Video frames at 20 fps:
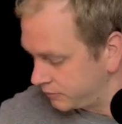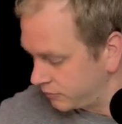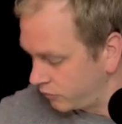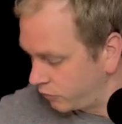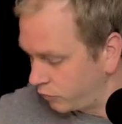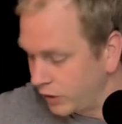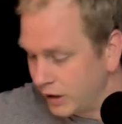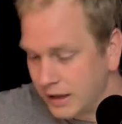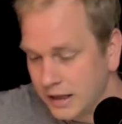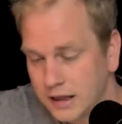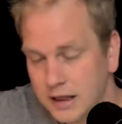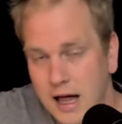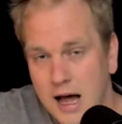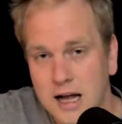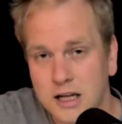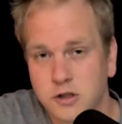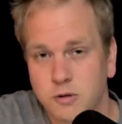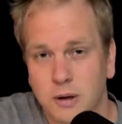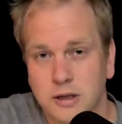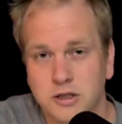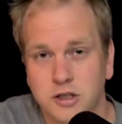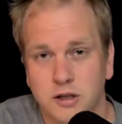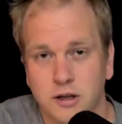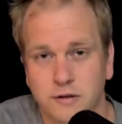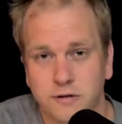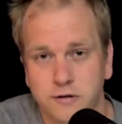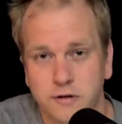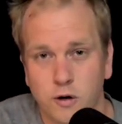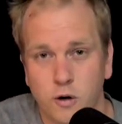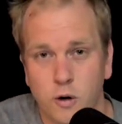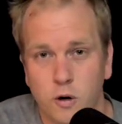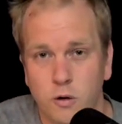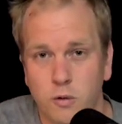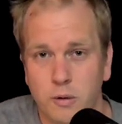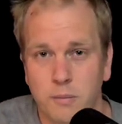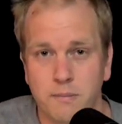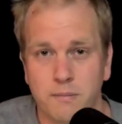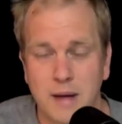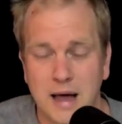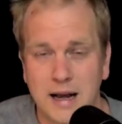really large ones on the floor
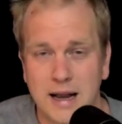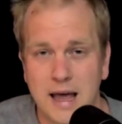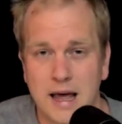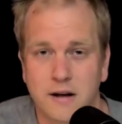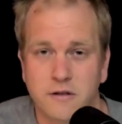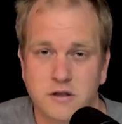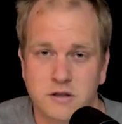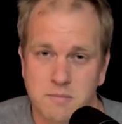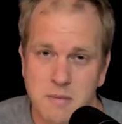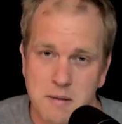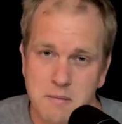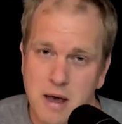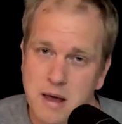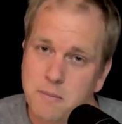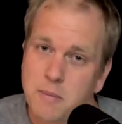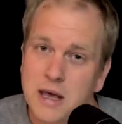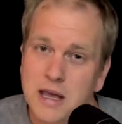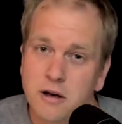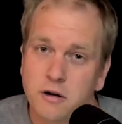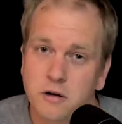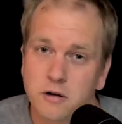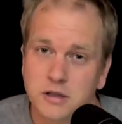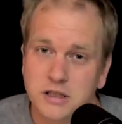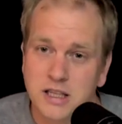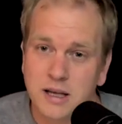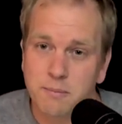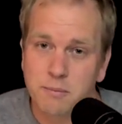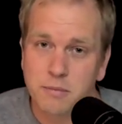made out of some MAB or some